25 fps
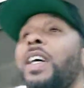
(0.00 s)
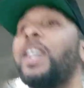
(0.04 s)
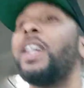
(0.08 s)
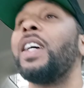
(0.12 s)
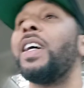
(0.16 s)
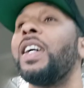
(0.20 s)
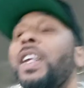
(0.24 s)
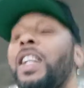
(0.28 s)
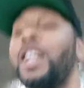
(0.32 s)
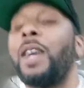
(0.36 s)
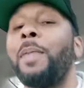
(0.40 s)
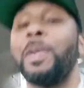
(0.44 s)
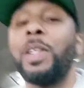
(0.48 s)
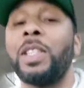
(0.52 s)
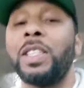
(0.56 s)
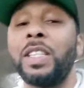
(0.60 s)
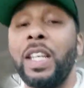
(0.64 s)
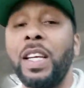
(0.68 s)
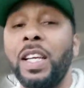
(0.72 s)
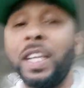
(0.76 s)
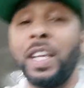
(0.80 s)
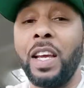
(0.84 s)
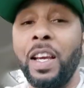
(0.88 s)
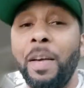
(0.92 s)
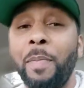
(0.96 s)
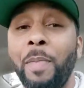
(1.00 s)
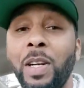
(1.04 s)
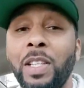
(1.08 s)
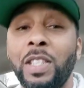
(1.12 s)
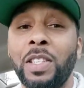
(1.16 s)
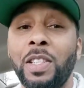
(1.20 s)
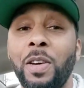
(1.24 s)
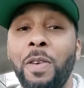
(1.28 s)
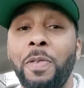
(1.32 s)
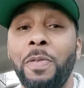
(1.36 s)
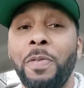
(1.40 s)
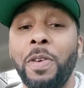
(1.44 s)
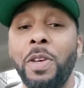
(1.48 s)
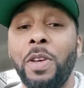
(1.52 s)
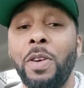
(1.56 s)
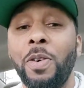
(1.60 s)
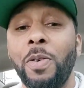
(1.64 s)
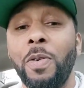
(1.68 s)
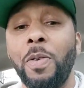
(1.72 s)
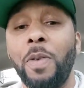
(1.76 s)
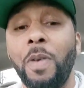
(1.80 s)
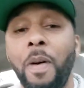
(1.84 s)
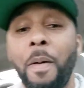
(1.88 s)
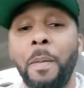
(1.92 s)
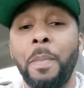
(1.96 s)
and I'm gonna take care of myself for you.
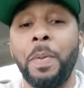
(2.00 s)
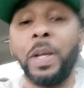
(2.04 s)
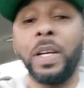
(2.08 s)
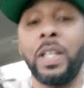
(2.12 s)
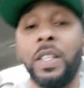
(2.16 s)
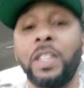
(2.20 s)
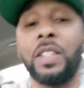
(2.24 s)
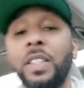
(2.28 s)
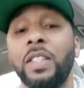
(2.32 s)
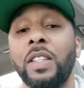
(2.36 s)
Peace.